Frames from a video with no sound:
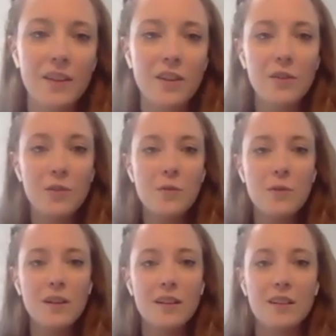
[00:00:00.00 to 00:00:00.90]

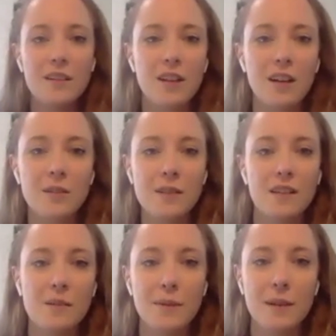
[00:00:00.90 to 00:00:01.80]
you talk to us a
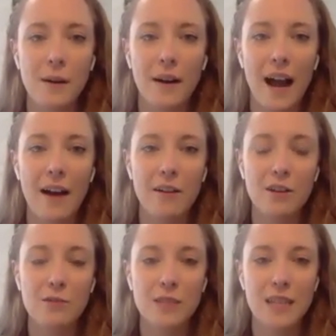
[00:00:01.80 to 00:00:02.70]
little bit about how
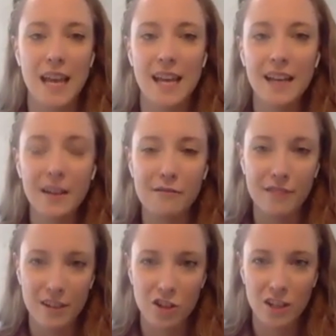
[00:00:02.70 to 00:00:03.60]
you take a
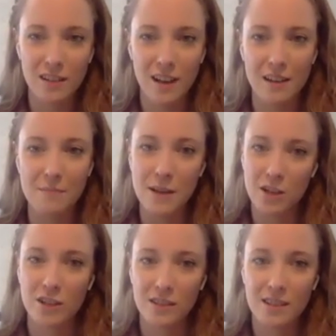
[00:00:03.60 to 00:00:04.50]
vision and
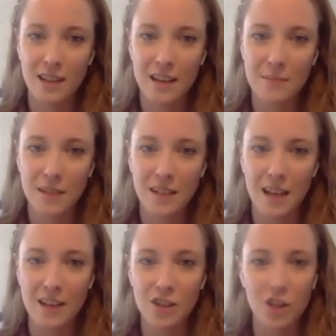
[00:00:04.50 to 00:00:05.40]
mission statement
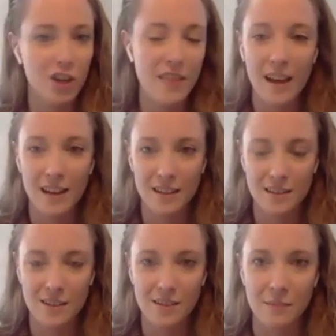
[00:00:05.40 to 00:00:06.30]
and turn that
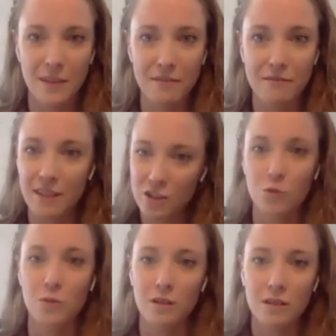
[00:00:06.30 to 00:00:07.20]
into something
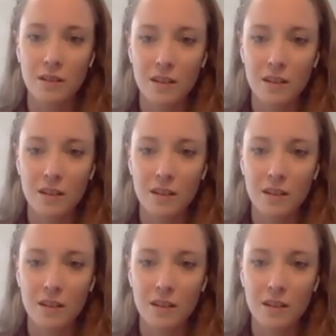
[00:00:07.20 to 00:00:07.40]
visual?